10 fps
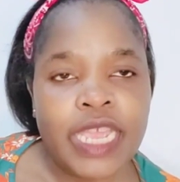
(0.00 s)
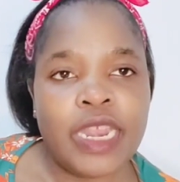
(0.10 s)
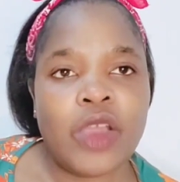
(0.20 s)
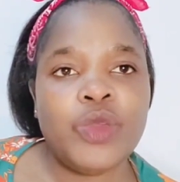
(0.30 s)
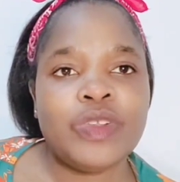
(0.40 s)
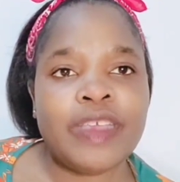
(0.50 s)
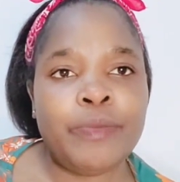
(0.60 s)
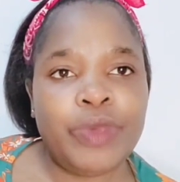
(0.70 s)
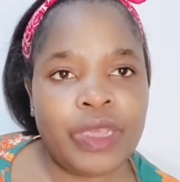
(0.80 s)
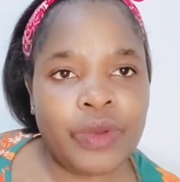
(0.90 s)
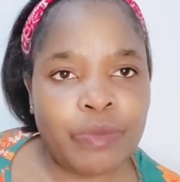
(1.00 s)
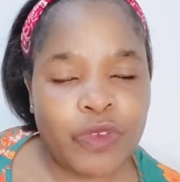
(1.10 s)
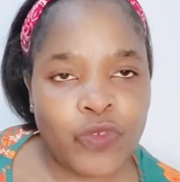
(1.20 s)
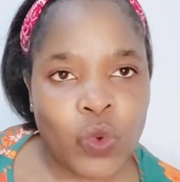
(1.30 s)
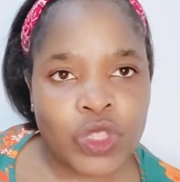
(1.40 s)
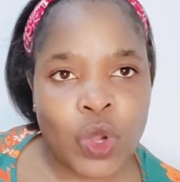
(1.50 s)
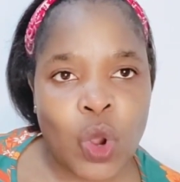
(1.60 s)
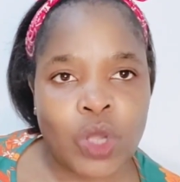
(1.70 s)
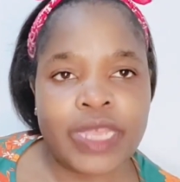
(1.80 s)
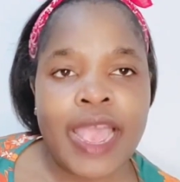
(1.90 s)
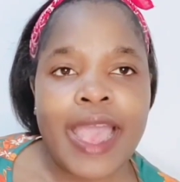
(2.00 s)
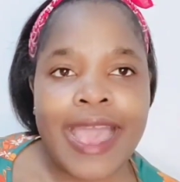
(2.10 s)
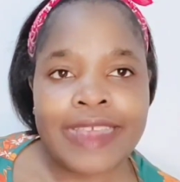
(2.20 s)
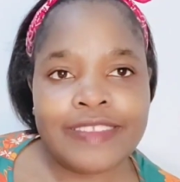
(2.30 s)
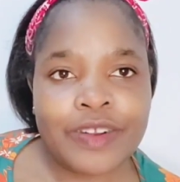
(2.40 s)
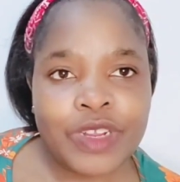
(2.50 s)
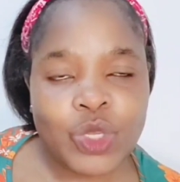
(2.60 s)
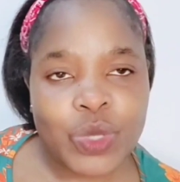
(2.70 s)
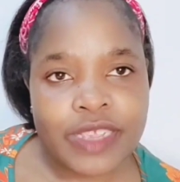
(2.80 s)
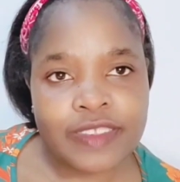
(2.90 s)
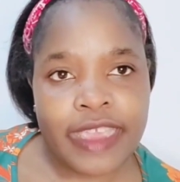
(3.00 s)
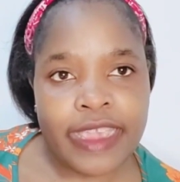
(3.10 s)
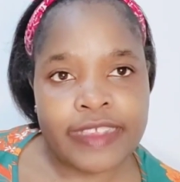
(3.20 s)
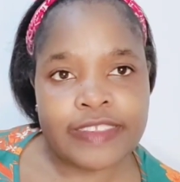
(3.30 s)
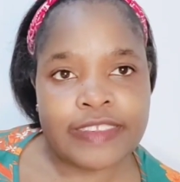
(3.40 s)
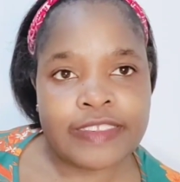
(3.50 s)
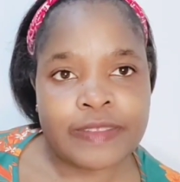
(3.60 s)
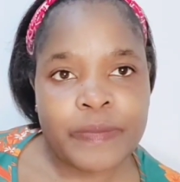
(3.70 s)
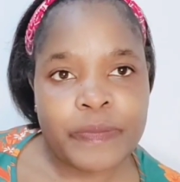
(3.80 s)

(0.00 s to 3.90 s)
Now he was appearing before the court, answering to his cases.